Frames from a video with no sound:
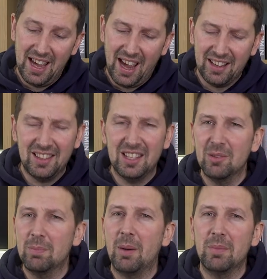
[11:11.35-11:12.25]
And I think you
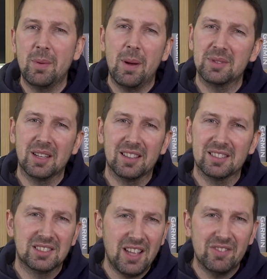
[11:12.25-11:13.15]
can pump them up to
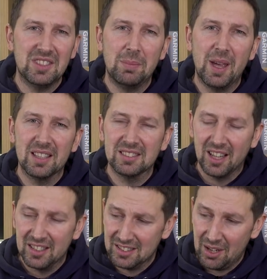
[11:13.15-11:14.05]
like seventy P S
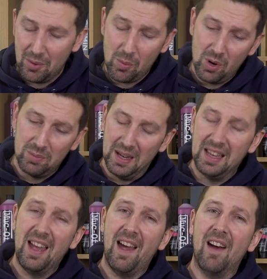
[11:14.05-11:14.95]
I. So it would
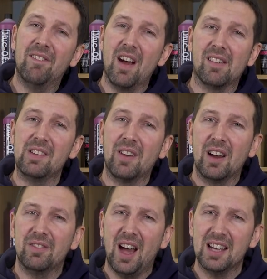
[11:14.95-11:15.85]
be a very,
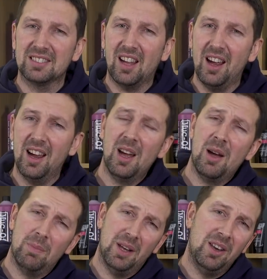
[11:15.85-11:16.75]
very fast tire,
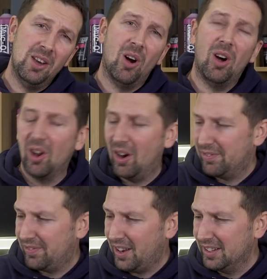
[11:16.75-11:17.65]
but not a lot
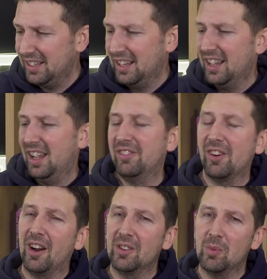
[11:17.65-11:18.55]
of fun if
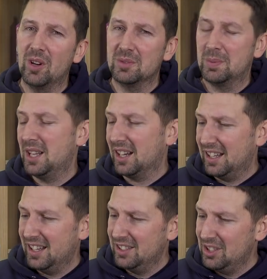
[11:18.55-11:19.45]
you're out in the woods,
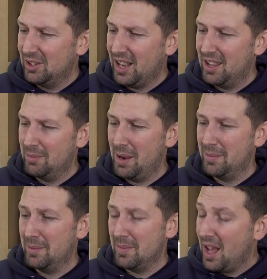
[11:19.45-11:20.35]
particularly in the U K at the
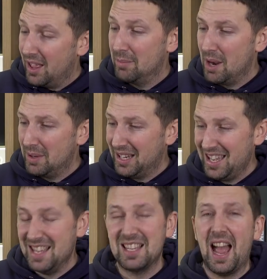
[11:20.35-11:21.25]
moment. At the moment,
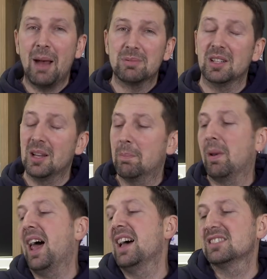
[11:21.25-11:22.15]
it is absolutely
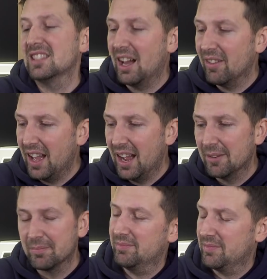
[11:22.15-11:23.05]
plastered out
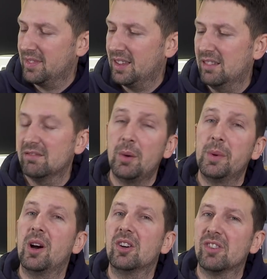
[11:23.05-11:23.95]
there. Right,
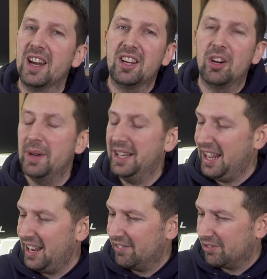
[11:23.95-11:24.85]
we've got a great comment
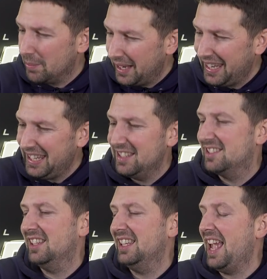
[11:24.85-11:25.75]
here from Lee
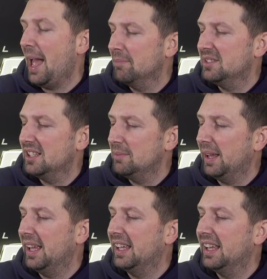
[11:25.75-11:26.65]
T M T
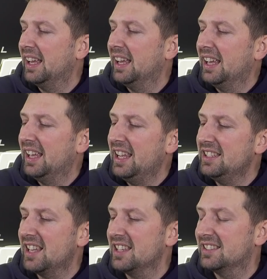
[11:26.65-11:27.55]
B. He
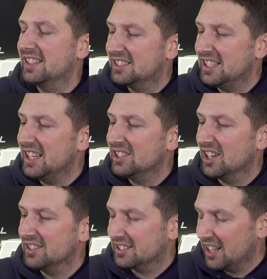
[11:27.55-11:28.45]
says, "The seat
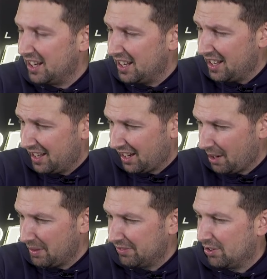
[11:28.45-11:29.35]
adjuster
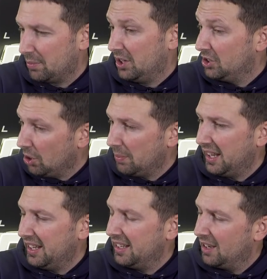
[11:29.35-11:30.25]
coming from
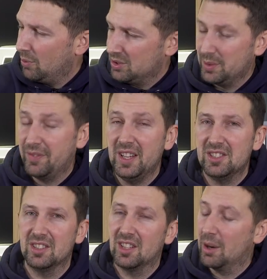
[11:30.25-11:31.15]
Anomaly, which we
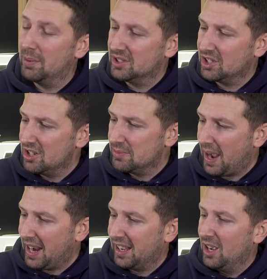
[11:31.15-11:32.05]
featured a couple of shows
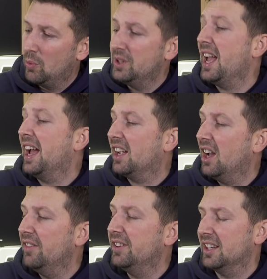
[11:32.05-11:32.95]
back, would get
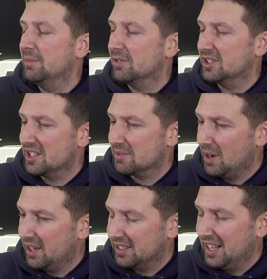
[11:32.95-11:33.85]
covered in British
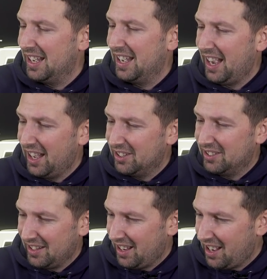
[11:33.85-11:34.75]
mud
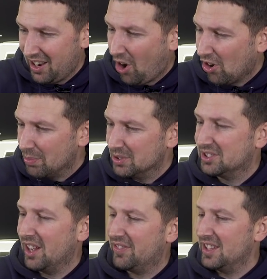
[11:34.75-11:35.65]
and uh, horrible
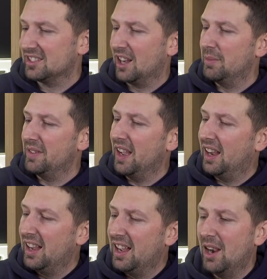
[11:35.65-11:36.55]
stuff this time of
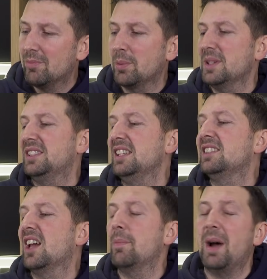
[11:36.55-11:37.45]
year, and probably
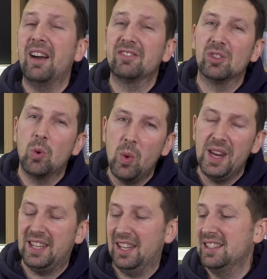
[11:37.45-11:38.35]
seize up after a
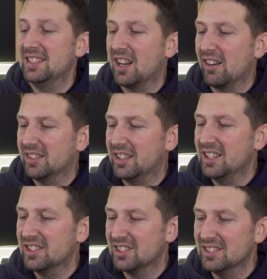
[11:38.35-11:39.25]
week in these current
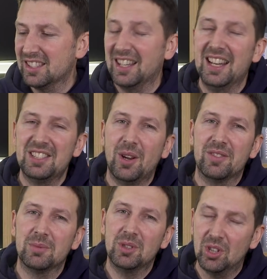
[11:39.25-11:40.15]
conditions, unless you
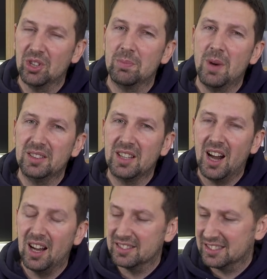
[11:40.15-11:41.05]
have some good mud
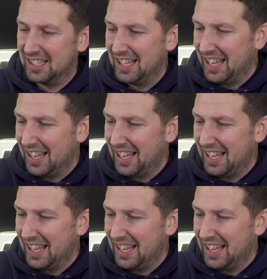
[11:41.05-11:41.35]
guards."